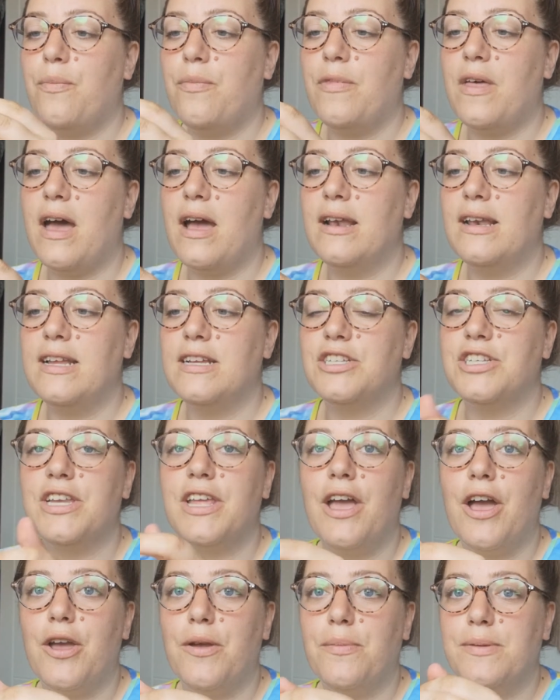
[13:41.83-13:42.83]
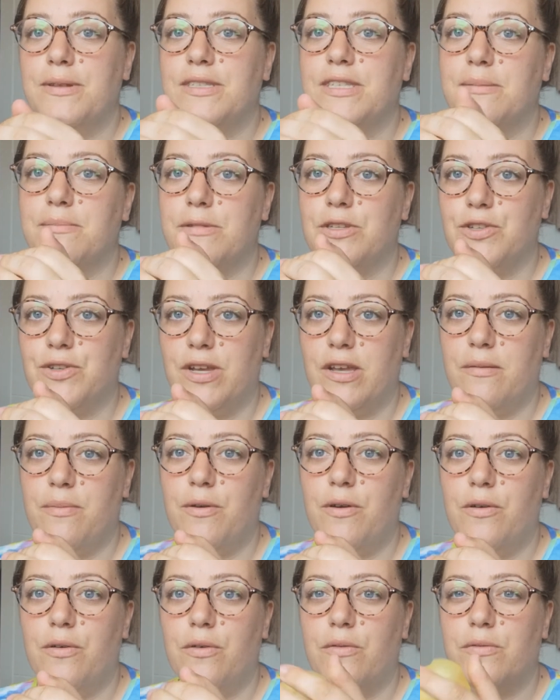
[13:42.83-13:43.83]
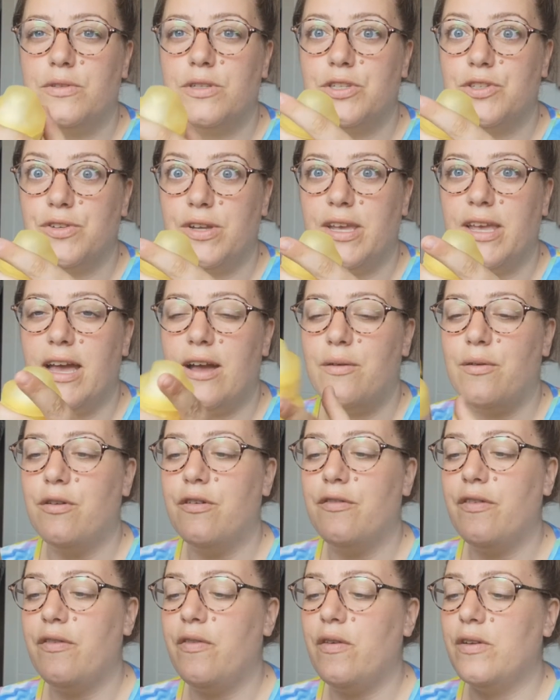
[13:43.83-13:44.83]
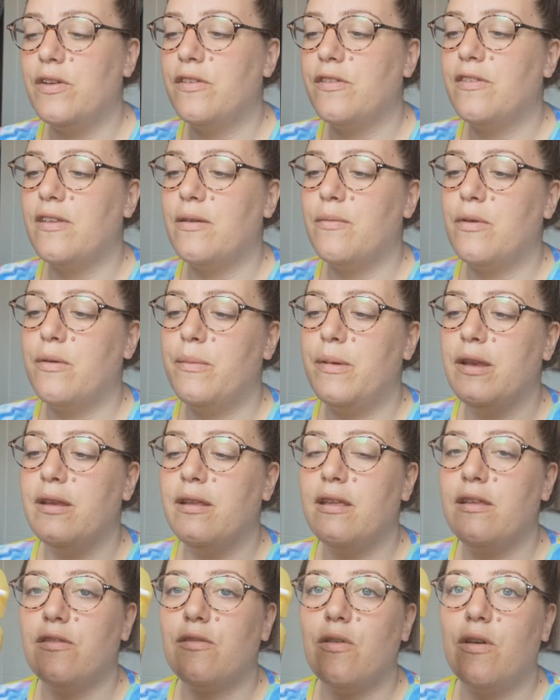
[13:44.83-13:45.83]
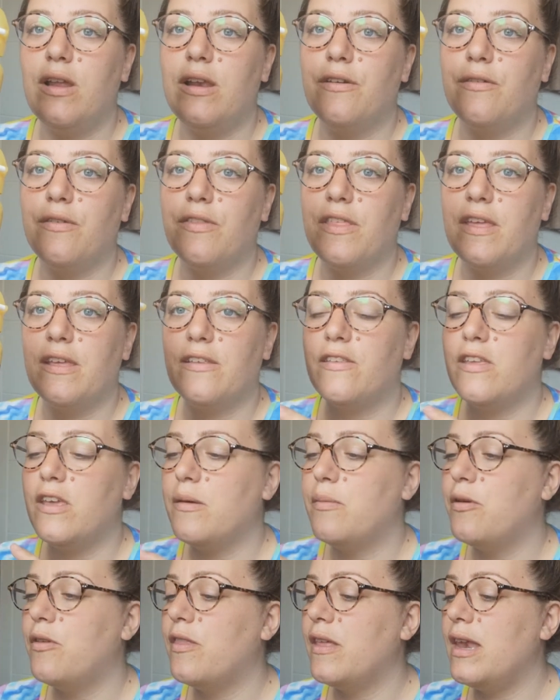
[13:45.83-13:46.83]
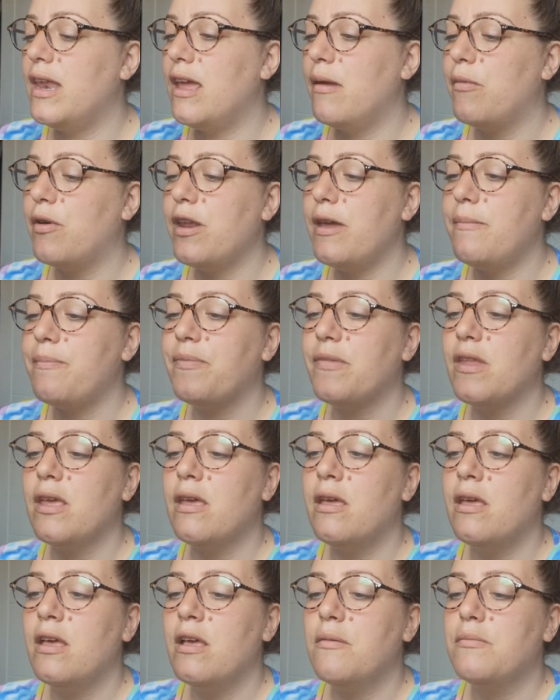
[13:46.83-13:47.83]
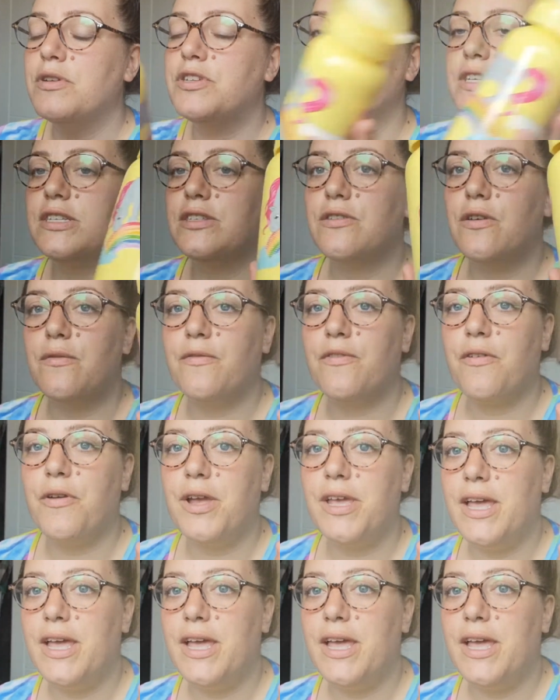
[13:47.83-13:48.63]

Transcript: that literally opens up the drink bottle to drink out of, if you understand what I mean. It's got a little thing so you can put the name on it. But she's gone for a